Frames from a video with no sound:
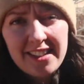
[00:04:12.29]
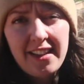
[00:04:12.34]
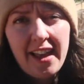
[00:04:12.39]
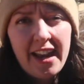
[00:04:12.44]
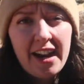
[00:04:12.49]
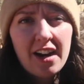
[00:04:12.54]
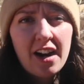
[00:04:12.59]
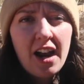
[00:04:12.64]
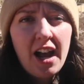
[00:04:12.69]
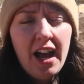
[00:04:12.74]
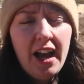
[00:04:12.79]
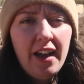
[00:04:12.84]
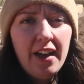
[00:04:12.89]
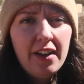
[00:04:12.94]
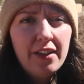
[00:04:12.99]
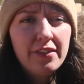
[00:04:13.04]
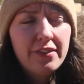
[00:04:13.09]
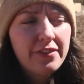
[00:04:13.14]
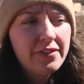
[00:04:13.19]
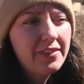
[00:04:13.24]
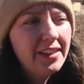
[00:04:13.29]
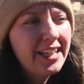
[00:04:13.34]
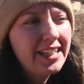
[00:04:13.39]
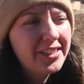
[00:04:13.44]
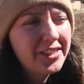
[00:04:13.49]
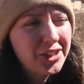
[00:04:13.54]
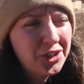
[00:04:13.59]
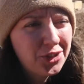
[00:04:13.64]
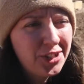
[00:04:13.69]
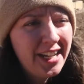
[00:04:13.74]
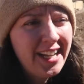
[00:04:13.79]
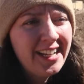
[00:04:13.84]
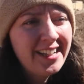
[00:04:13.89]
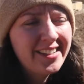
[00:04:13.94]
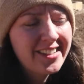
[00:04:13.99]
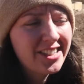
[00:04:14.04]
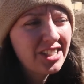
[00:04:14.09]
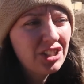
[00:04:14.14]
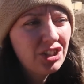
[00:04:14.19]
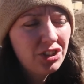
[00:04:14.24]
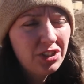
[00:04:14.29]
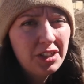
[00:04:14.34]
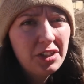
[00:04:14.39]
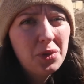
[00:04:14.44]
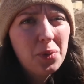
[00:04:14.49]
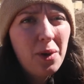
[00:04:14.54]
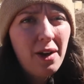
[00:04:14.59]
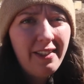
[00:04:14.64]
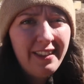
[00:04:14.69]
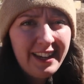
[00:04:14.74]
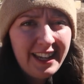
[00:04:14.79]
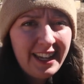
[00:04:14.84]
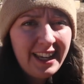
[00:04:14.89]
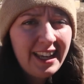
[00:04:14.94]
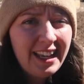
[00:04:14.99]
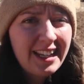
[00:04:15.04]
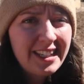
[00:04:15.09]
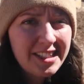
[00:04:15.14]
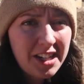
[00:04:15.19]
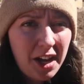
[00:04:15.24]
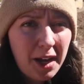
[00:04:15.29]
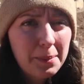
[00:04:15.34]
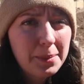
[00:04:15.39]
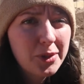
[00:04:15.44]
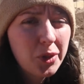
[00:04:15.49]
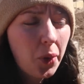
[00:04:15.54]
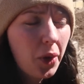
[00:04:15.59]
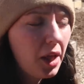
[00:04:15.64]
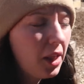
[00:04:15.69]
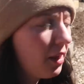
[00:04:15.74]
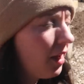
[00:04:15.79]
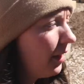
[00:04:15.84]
a layer of like screened good quality topsoil